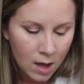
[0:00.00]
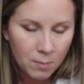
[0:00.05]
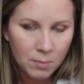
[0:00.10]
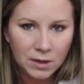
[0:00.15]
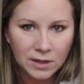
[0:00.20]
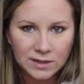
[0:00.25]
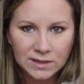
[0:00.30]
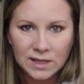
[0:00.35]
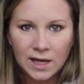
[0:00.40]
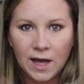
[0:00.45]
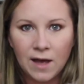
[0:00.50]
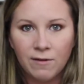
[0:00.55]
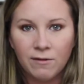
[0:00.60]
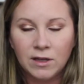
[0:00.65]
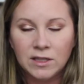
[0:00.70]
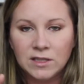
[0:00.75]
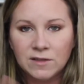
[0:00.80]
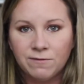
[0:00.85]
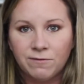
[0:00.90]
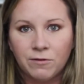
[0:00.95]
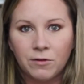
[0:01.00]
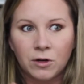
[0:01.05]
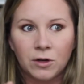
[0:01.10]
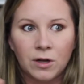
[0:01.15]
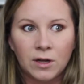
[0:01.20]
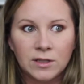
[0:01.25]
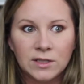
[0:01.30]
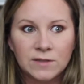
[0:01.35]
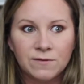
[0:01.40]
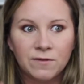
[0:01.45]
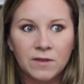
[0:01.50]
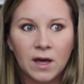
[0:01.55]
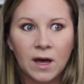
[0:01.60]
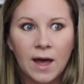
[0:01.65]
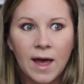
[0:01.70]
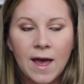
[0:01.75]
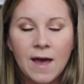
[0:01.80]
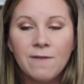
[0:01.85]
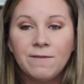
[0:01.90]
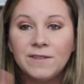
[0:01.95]
but it's
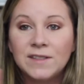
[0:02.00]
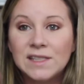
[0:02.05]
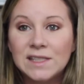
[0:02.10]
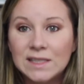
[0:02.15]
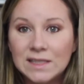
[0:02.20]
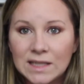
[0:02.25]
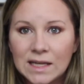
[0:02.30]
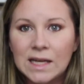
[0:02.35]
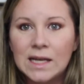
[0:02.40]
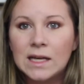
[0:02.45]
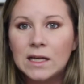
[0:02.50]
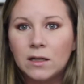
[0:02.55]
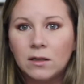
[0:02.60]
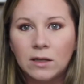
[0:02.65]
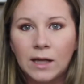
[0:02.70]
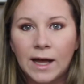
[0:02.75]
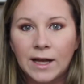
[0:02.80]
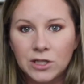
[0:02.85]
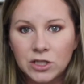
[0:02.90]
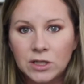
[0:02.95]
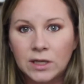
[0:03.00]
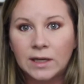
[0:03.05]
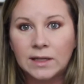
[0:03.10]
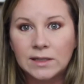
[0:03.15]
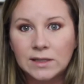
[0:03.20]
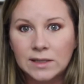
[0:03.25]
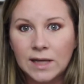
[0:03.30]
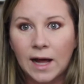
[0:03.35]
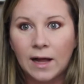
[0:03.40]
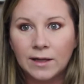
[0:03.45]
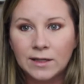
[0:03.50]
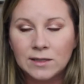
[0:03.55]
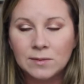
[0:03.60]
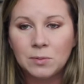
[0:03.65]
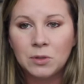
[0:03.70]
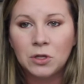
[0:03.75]
the FC collection at Sally's